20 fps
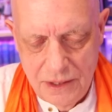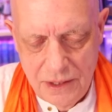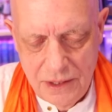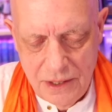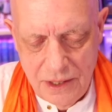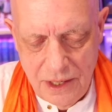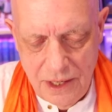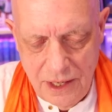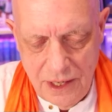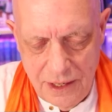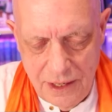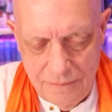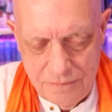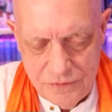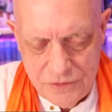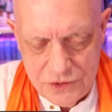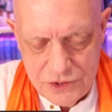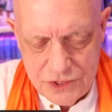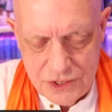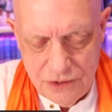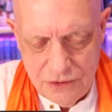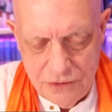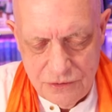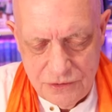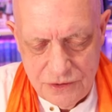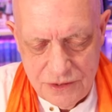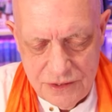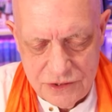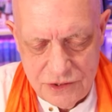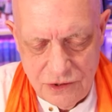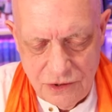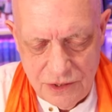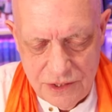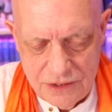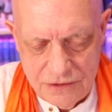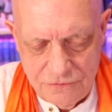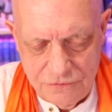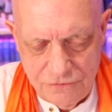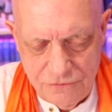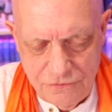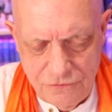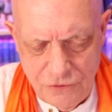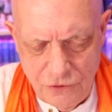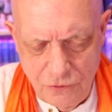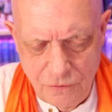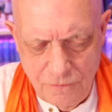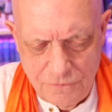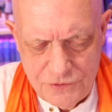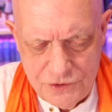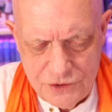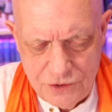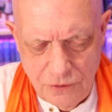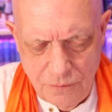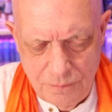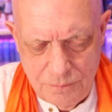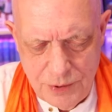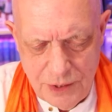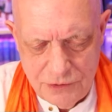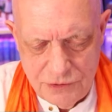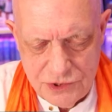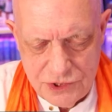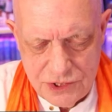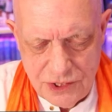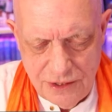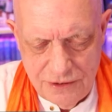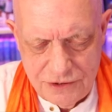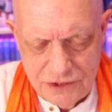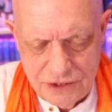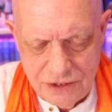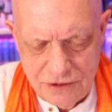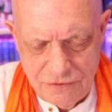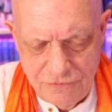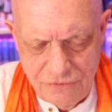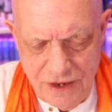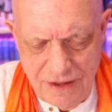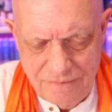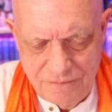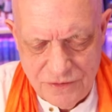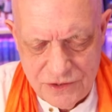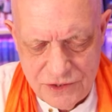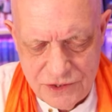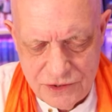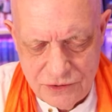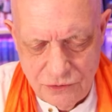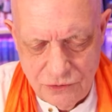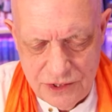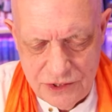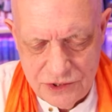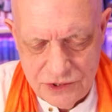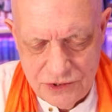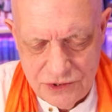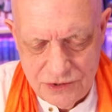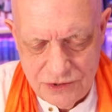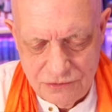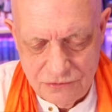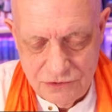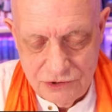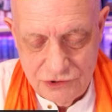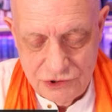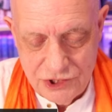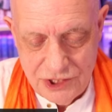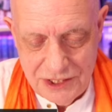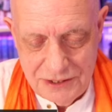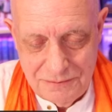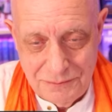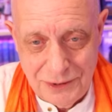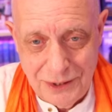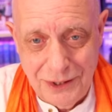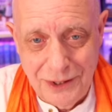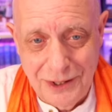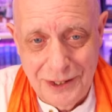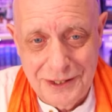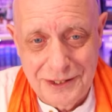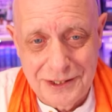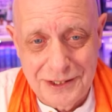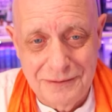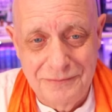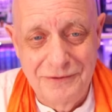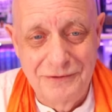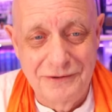Um, so he's got his foot on both sides of the fence, or his the regime behind him.